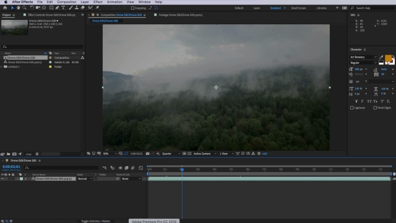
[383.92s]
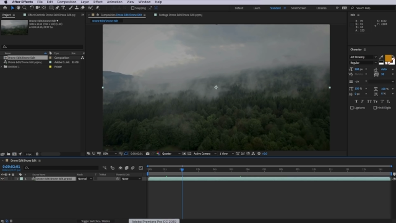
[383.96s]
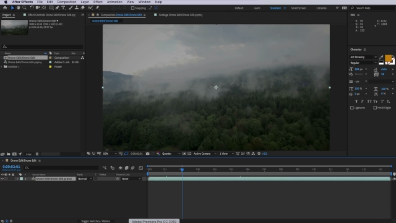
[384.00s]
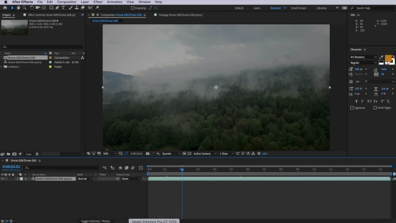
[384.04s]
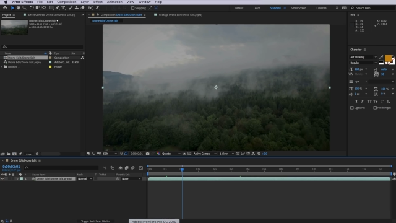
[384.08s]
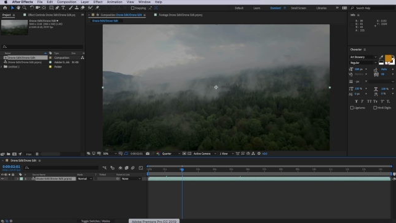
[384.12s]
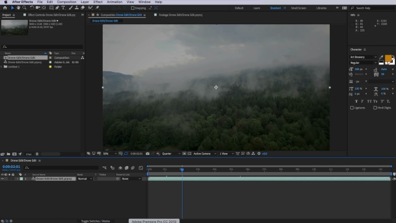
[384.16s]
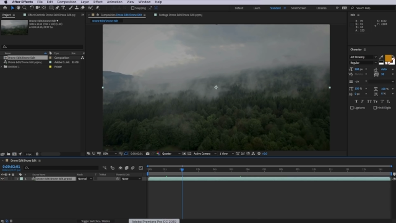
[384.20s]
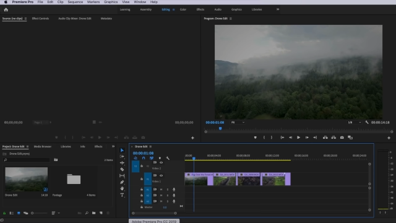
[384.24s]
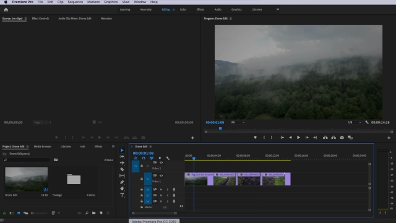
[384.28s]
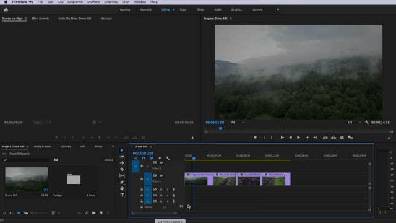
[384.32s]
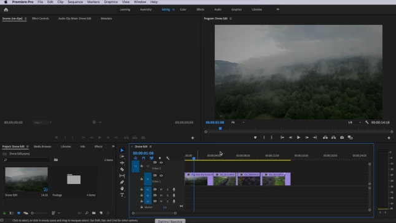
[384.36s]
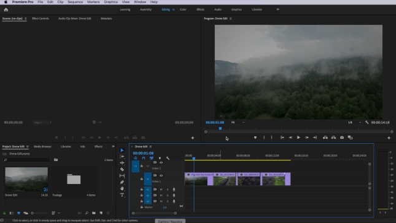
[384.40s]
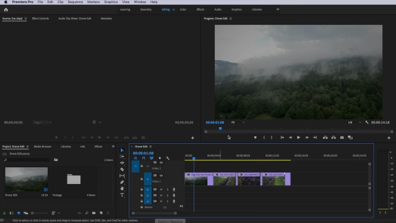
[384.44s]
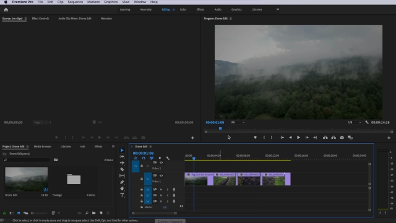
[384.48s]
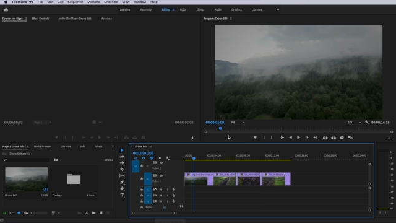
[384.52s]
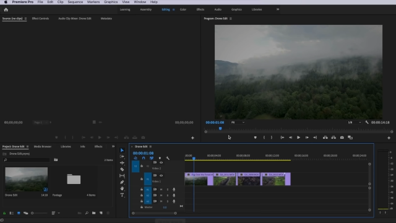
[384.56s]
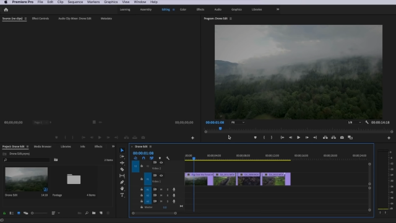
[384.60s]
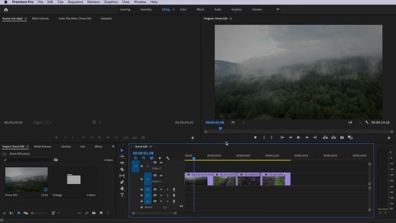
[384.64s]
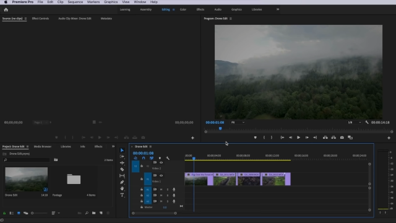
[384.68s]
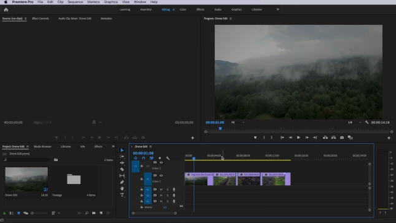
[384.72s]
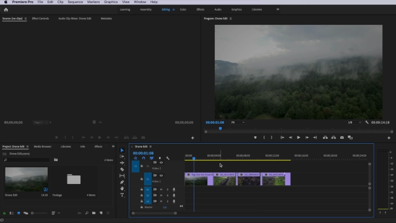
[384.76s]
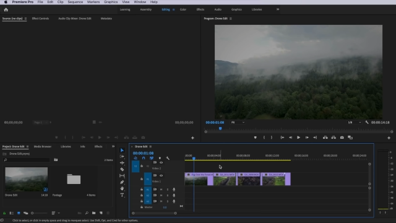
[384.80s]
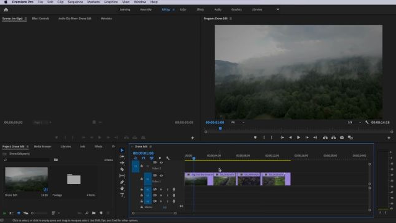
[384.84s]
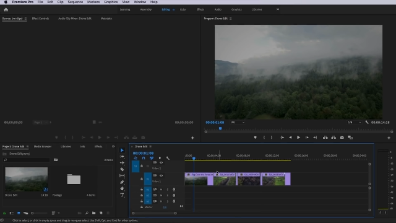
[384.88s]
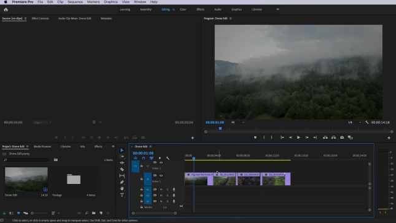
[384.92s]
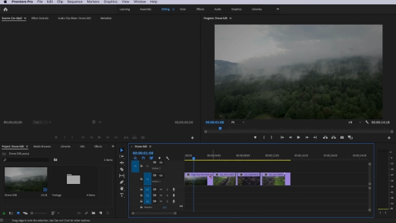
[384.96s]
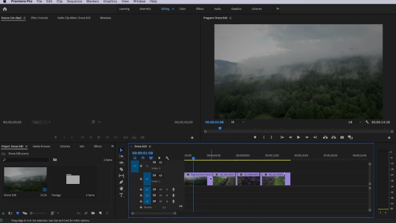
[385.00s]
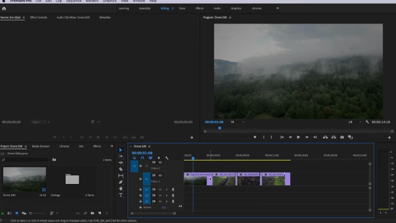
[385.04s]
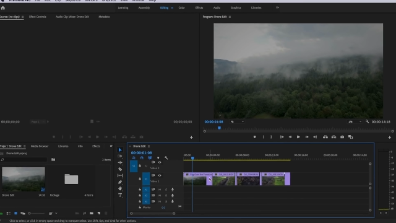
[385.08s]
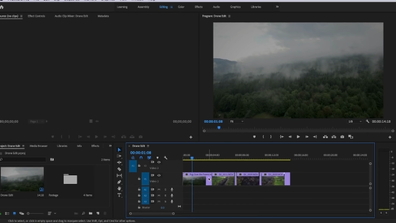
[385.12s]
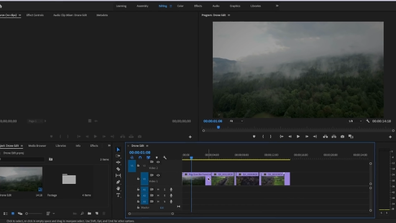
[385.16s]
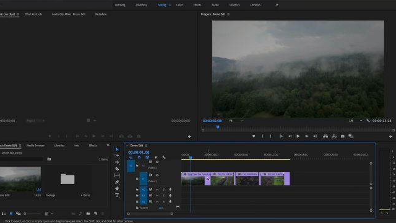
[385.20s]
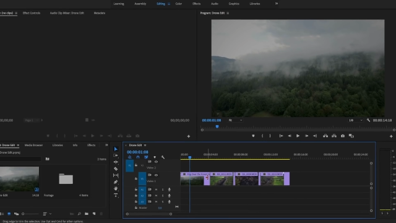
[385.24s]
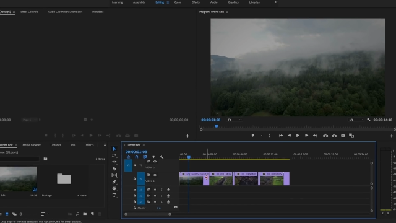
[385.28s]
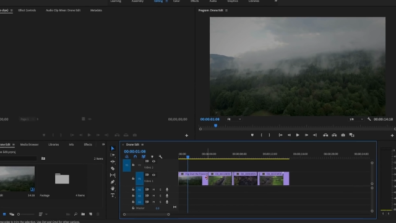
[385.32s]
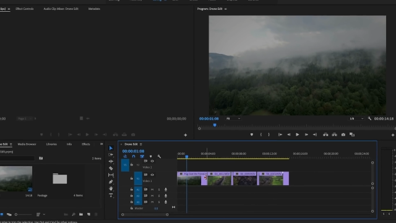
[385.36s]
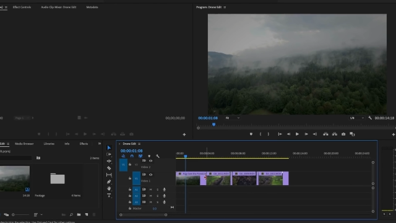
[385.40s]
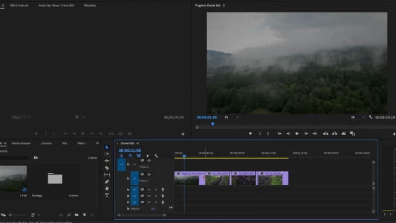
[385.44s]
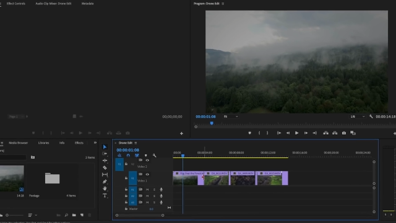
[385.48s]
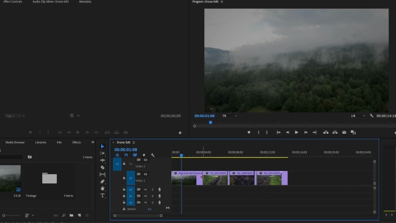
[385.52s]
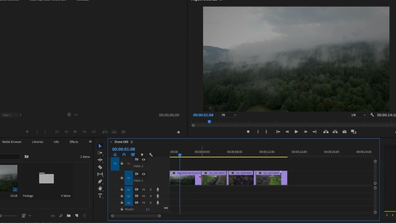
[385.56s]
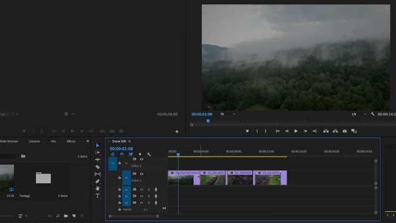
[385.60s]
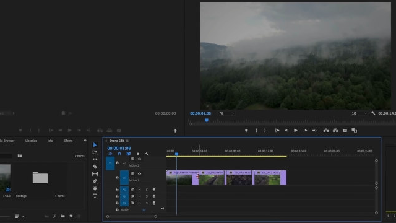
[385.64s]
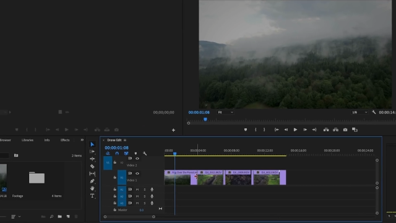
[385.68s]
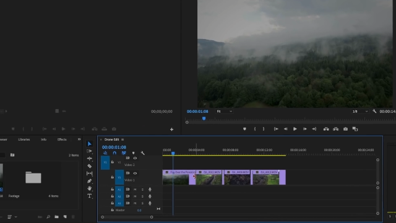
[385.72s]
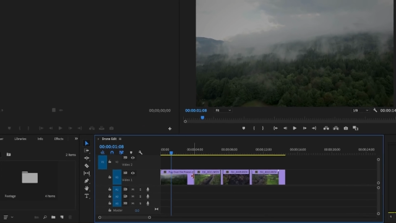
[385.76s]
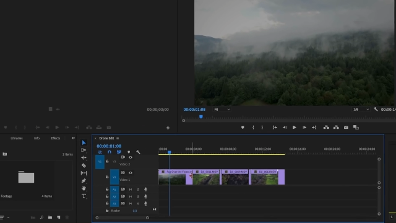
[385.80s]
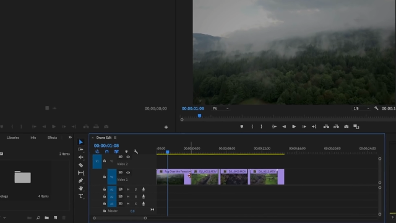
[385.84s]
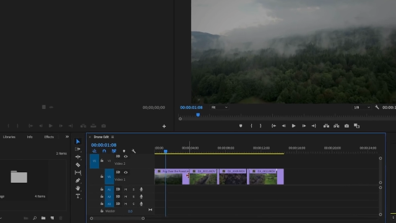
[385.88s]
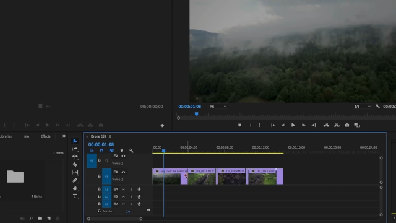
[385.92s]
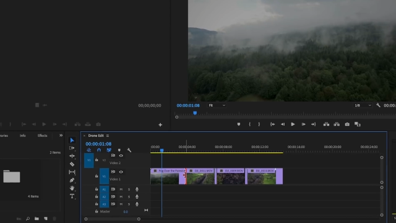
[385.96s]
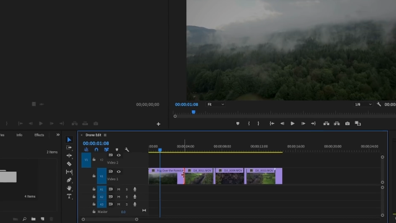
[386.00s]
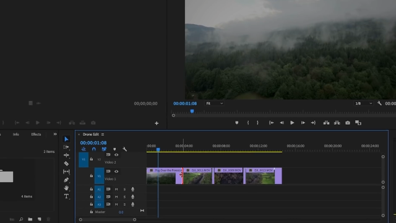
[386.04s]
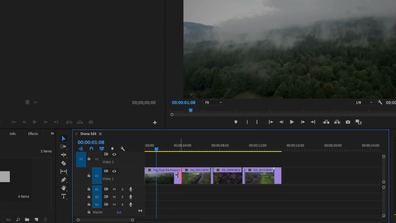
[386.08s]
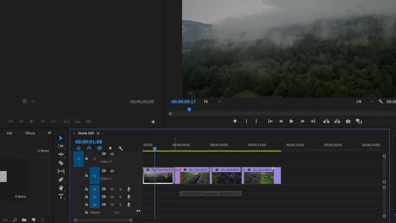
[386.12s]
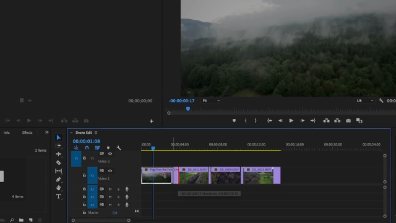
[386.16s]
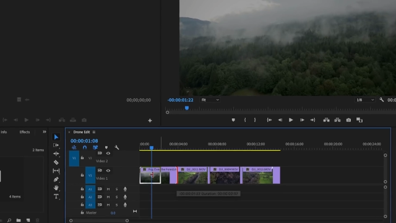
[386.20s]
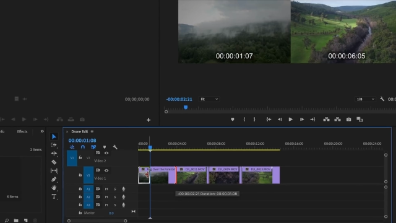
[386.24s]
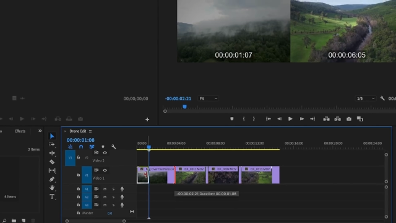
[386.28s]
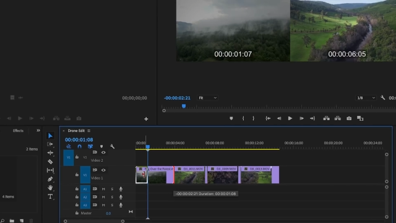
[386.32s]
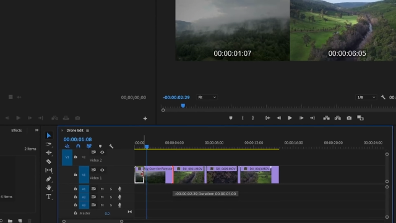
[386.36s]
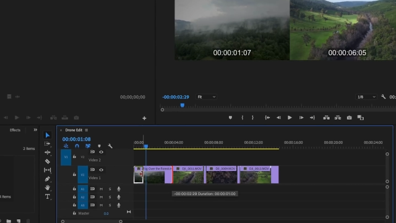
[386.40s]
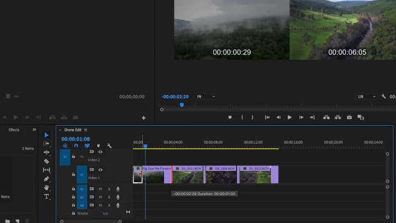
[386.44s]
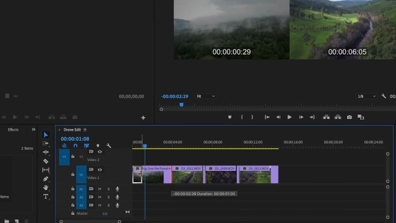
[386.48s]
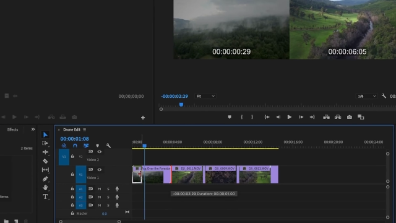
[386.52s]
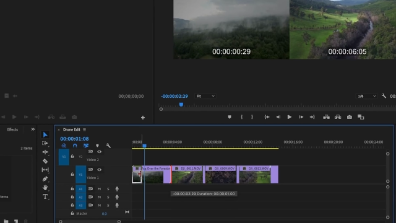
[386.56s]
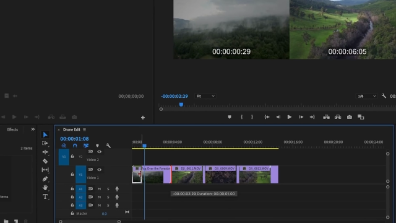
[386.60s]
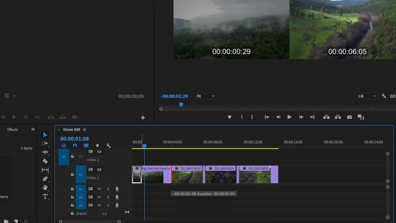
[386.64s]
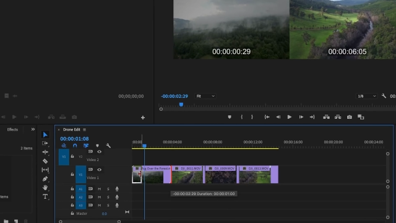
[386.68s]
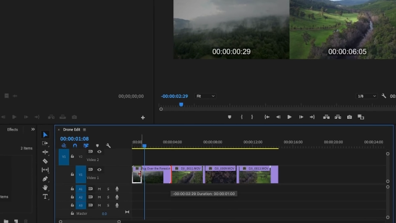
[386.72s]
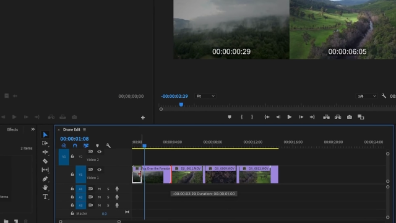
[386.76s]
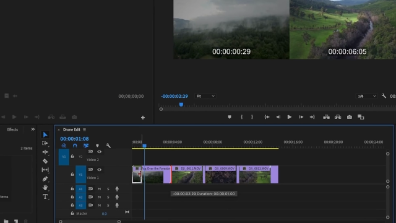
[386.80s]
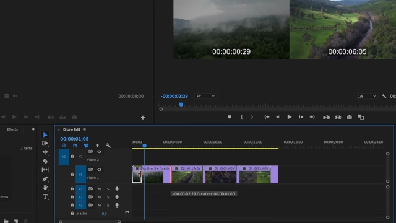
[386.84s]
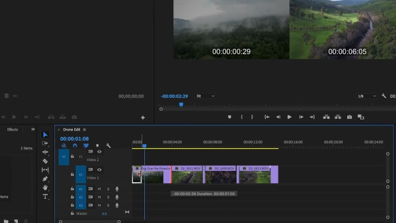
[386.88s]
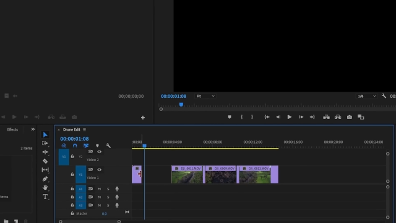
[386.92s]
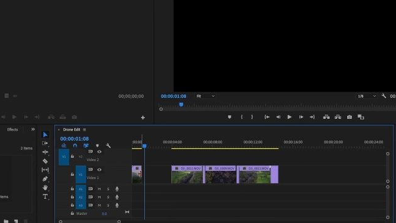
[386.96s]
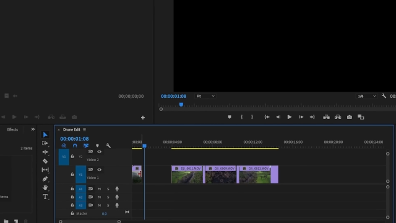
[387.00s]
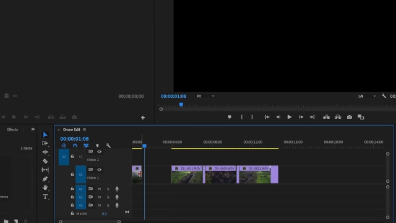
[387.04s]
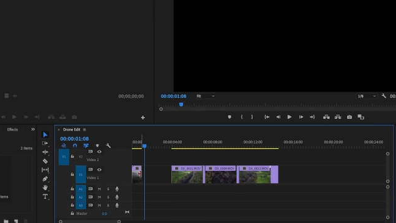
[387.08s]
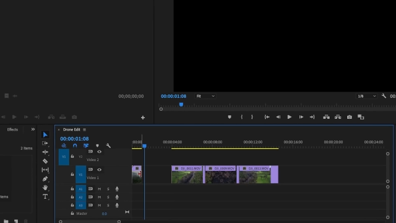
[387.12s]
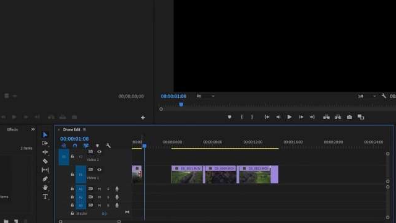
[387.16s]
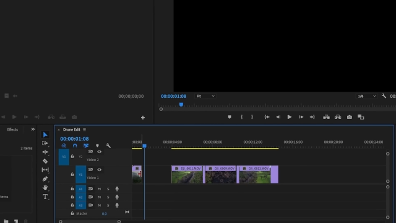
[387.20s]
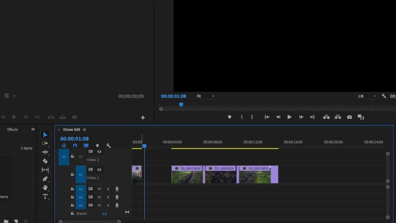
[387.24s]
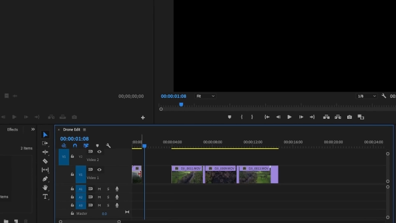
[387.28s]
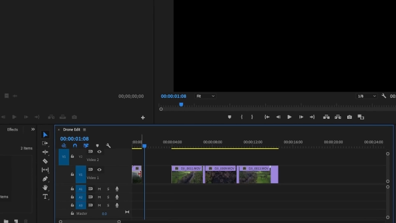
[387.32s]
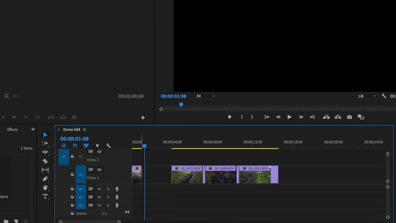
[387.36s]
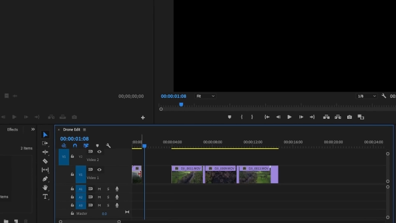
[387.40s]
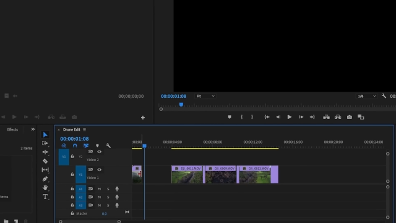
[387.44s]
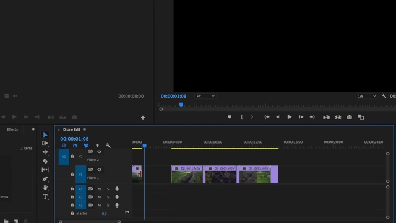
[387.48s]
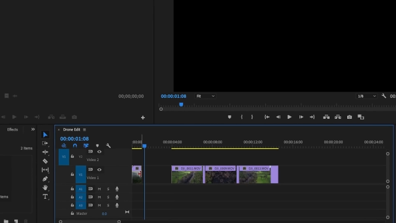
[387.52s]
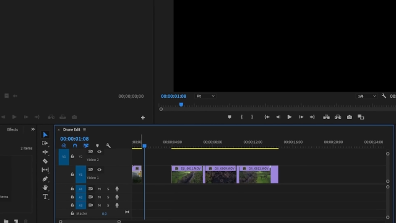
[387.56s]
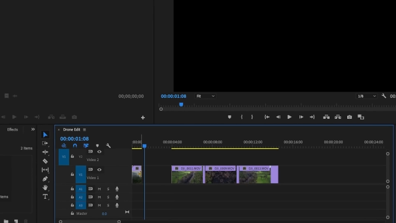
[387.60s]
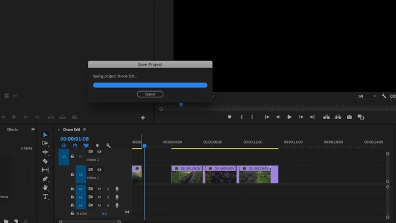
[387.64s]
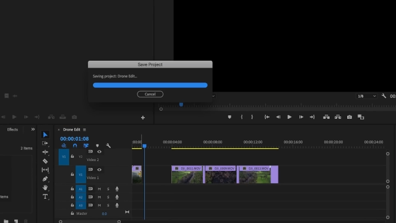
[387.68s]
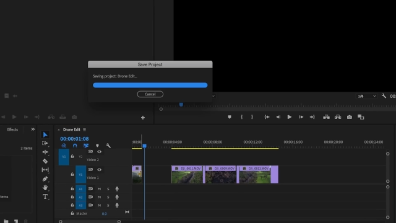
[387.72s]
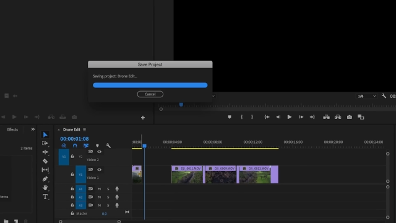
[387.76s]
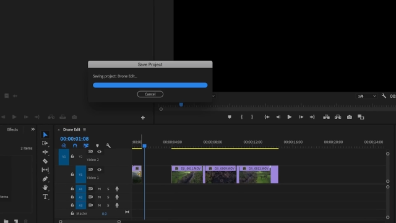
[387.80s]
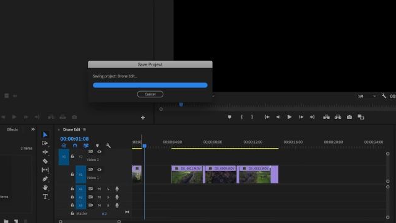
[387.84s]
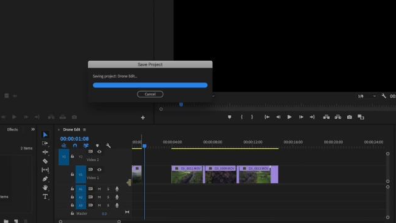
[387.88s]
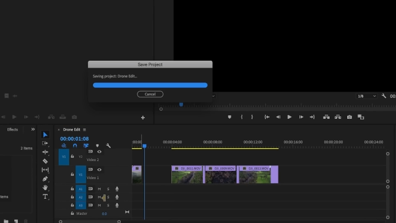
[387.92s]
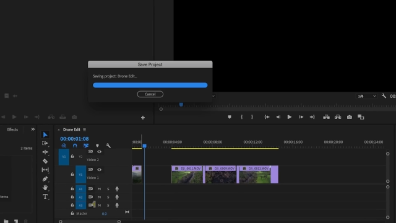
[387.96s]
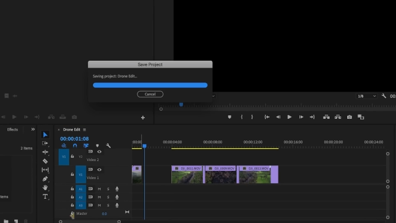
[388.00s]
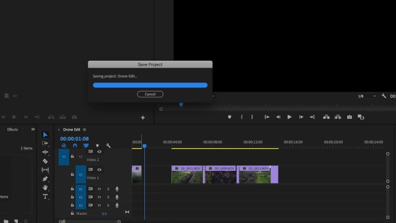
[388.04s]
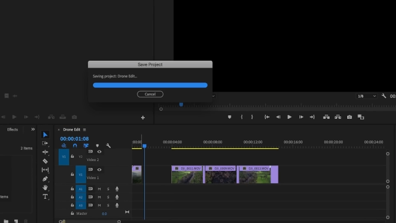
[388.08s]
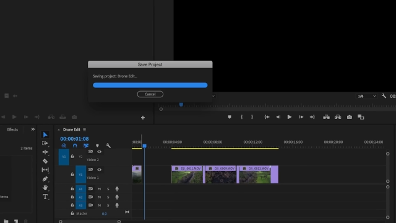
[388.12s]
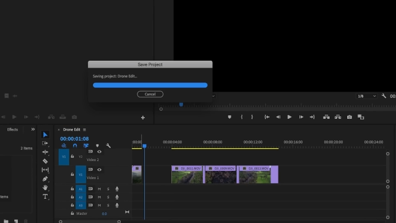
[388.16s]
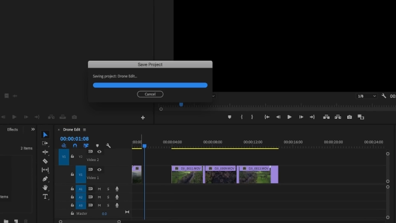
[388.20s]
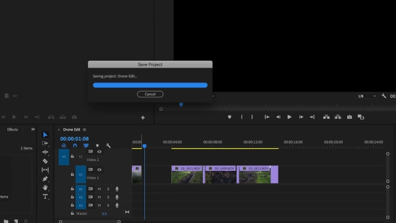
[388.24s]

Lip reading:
(no speaker visible)